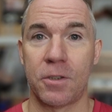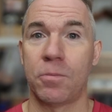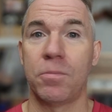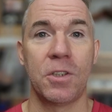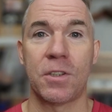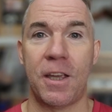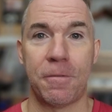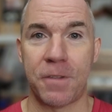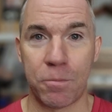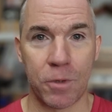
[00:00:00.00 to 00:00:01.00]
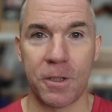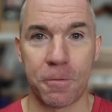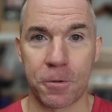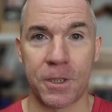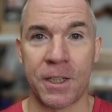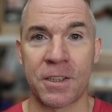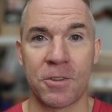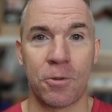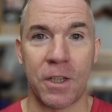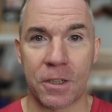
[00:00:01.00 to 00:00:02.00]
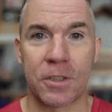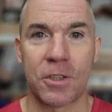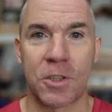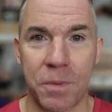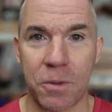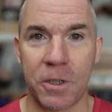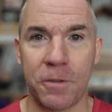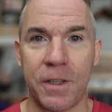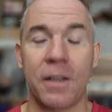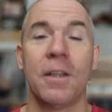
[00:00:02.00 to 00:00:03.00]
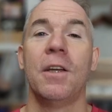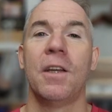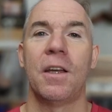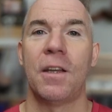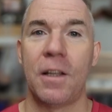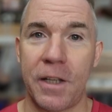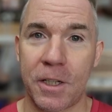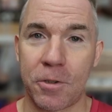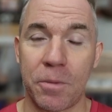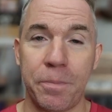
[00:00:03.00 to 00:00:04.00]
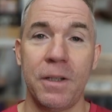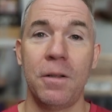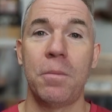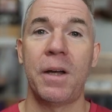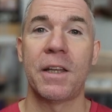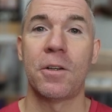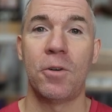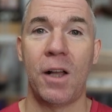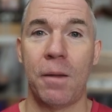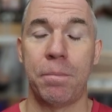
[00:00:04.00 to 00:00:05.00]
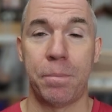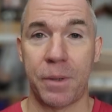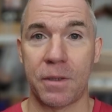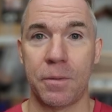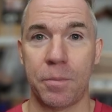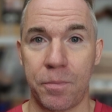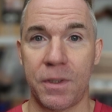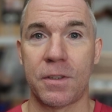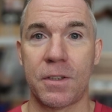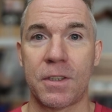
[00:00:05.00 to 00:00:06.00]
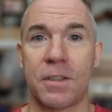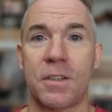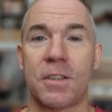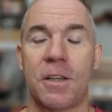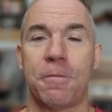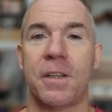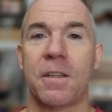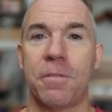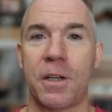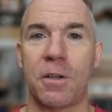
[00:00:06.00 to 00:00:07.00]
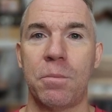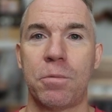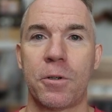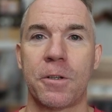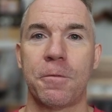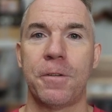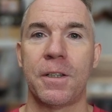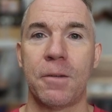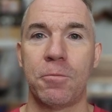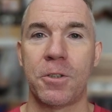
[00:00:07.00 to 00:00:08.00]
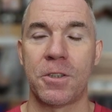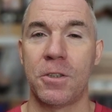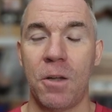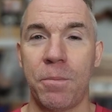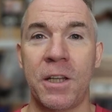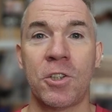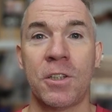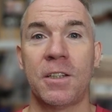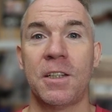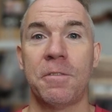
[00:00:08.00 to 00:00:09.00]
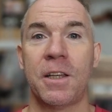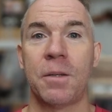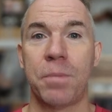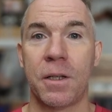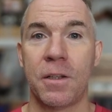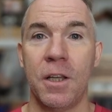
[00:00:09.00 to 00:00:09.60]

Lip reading: so just have them running for the next 2 years. Just be aware of that. Electrical bill might go up, but this is I think a very important thing that was not mentioned at the event, but